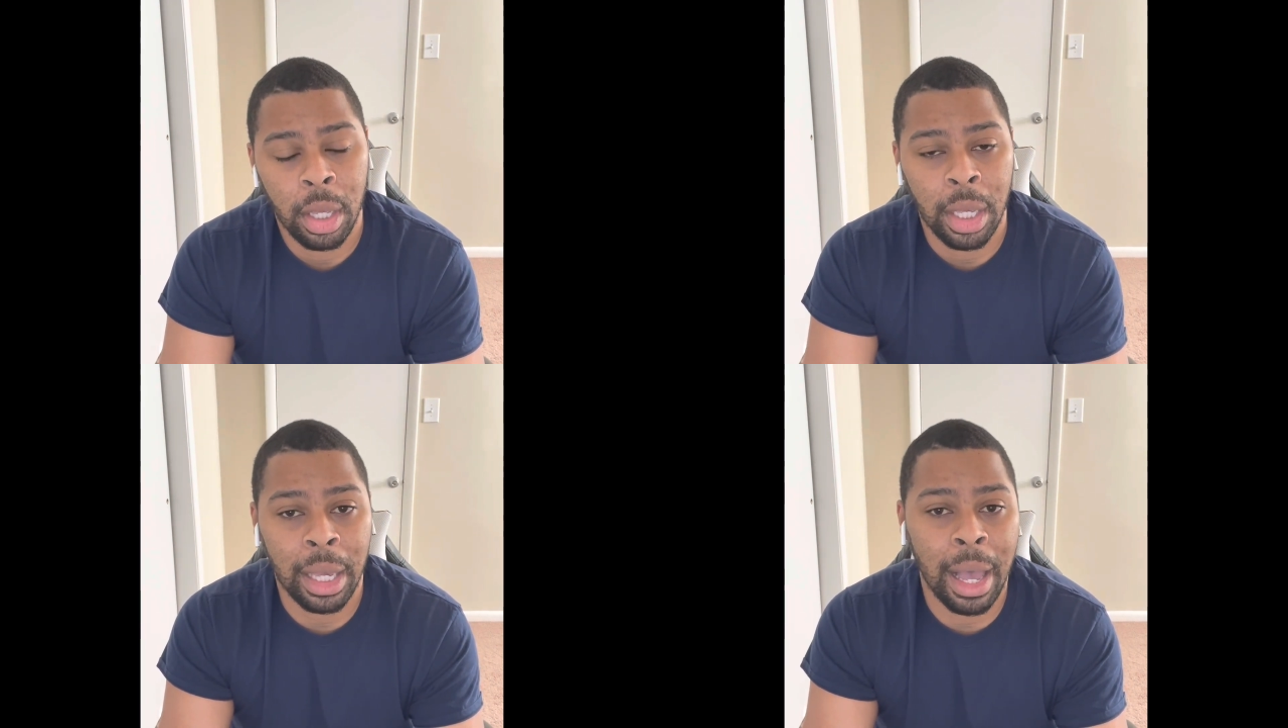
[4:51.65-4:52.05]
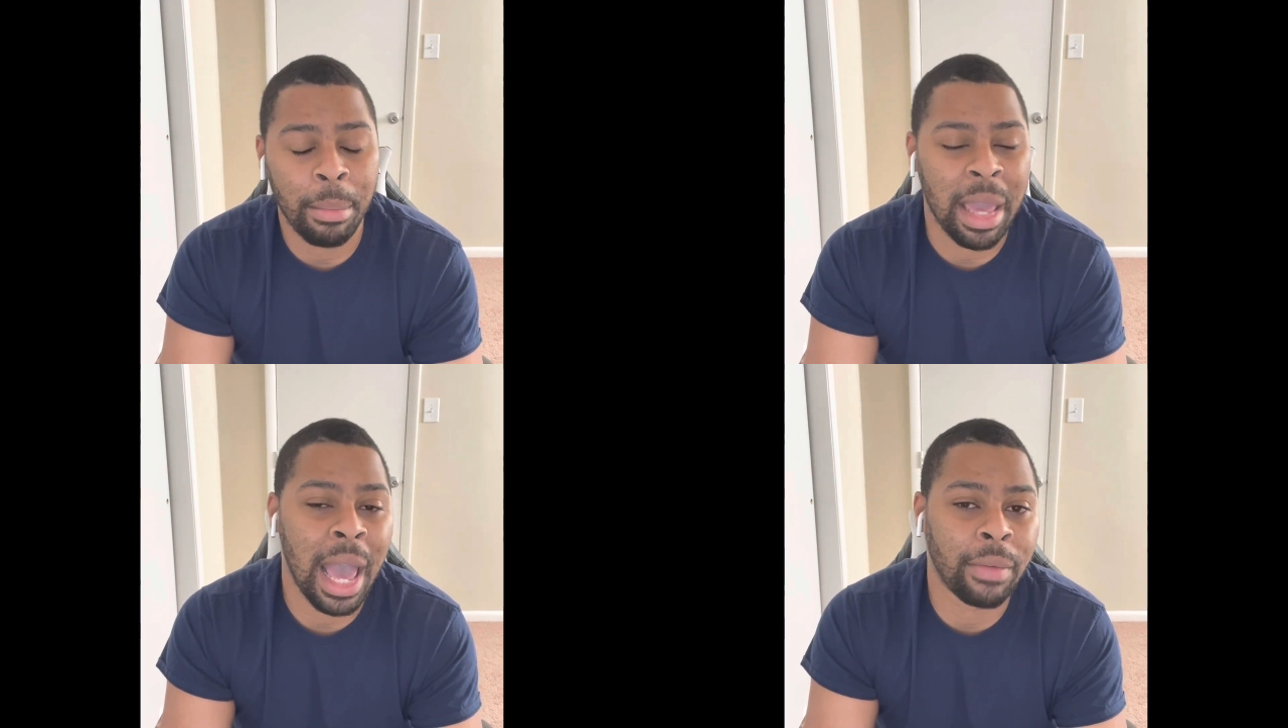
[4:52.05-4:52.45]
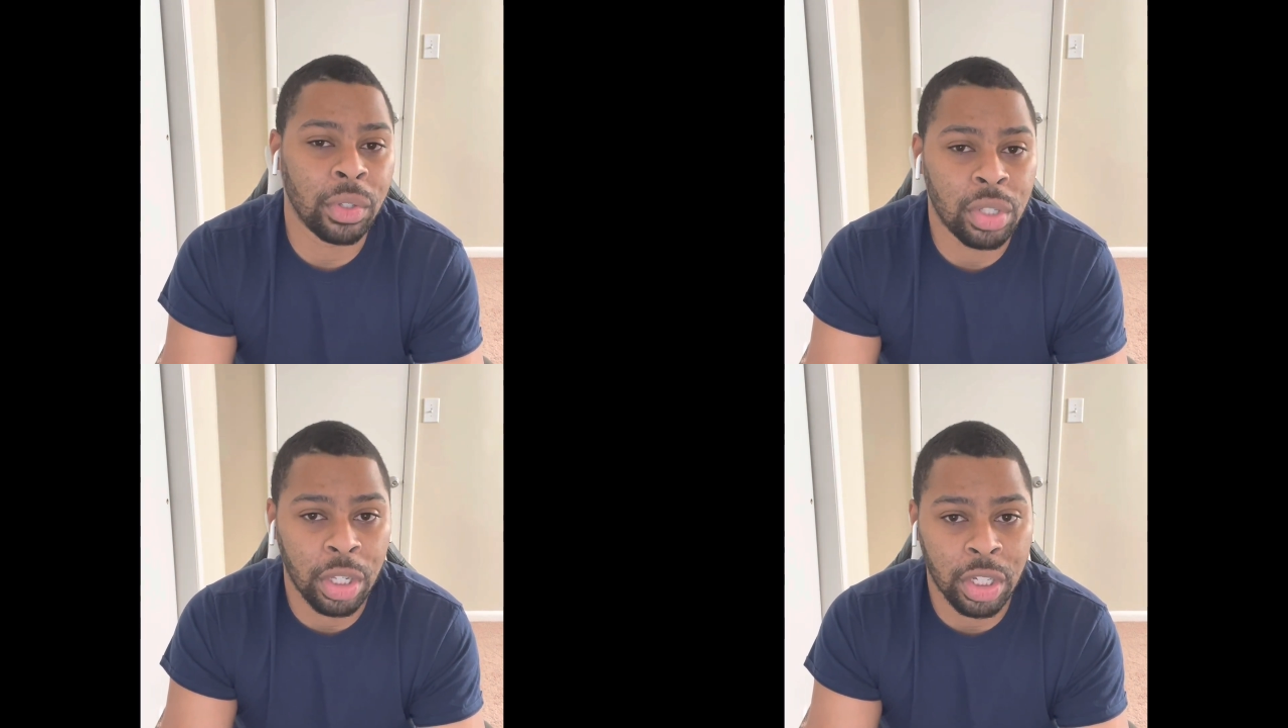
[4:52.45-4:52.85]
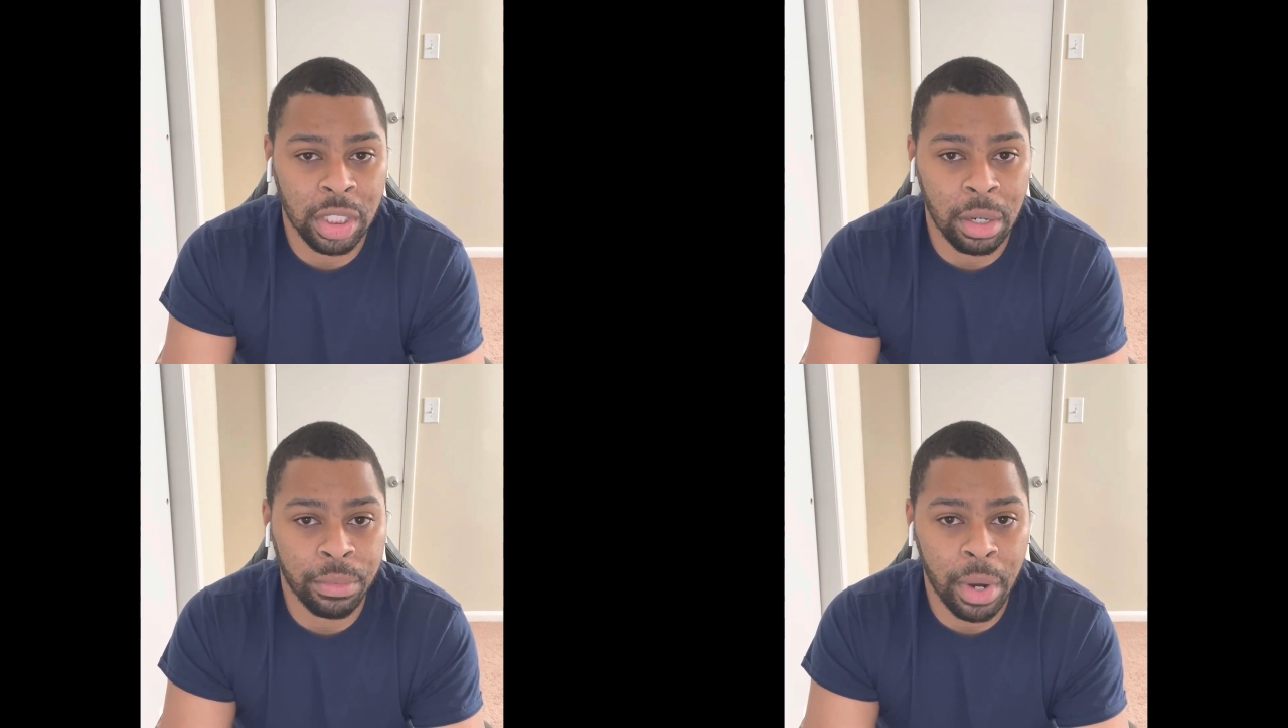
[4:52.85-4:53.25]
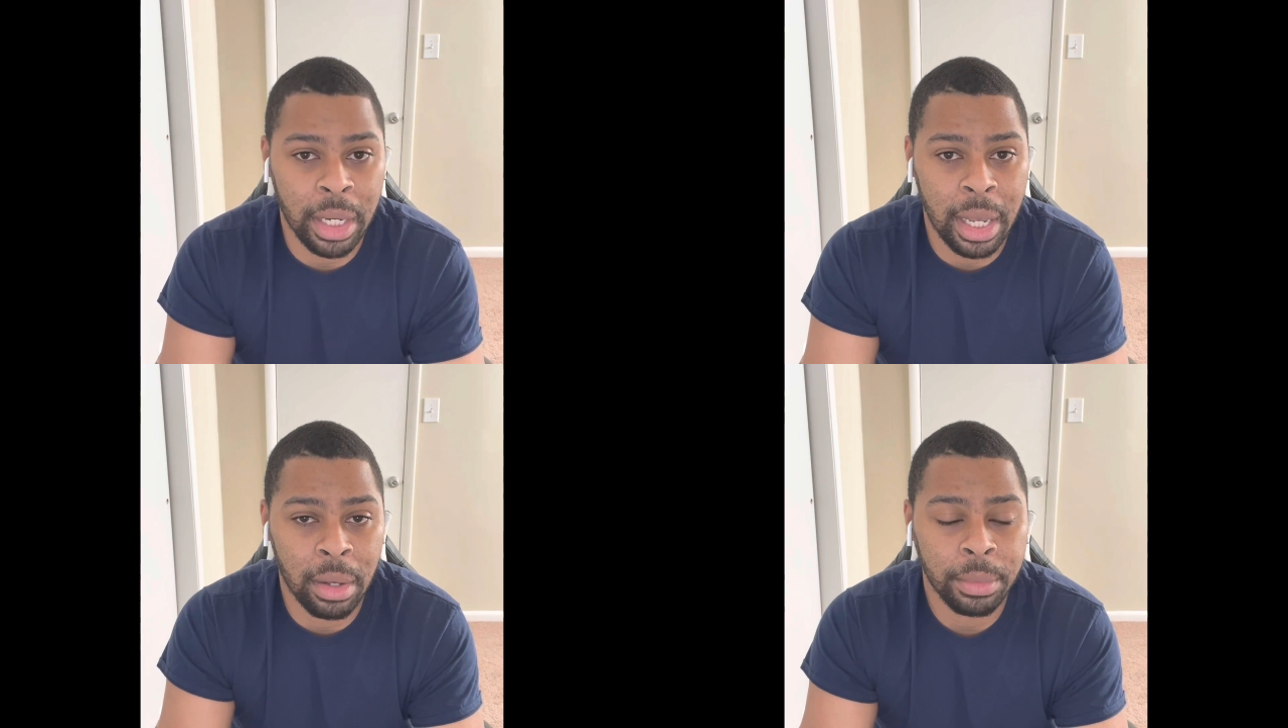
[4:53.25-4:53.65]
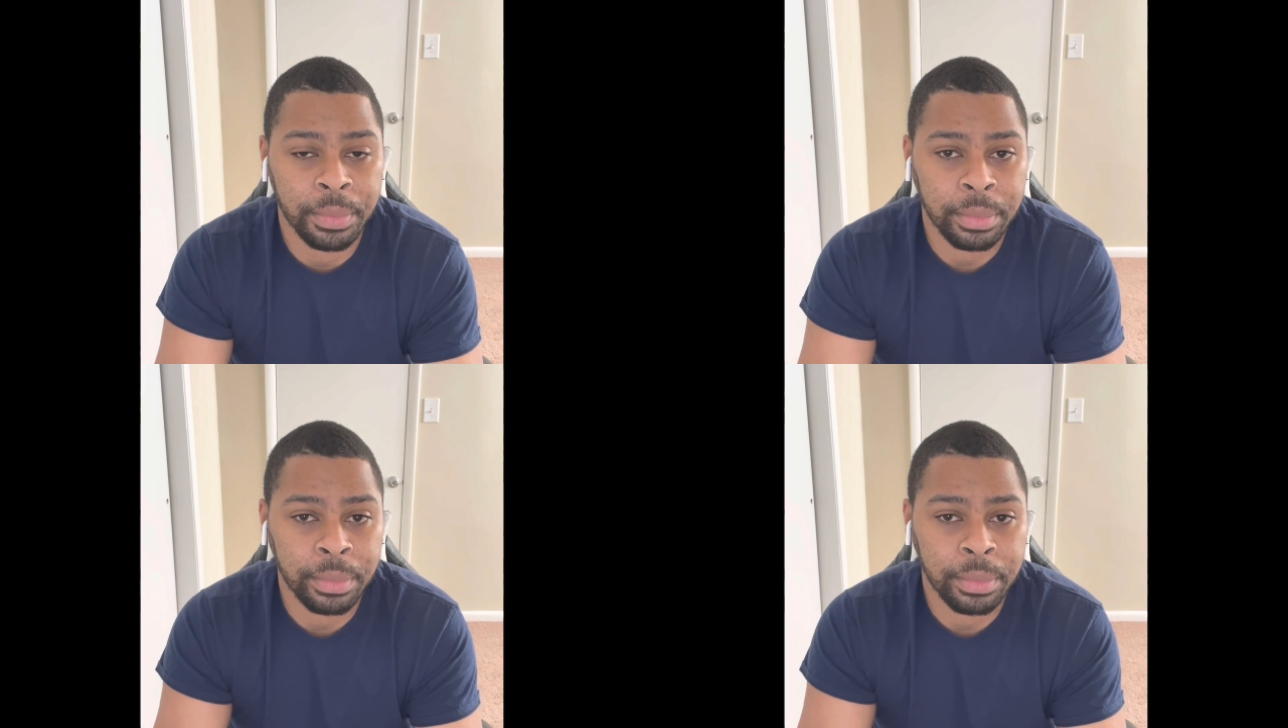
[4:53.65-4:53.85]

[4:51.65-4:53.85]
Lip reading: God may have you to yourself right now.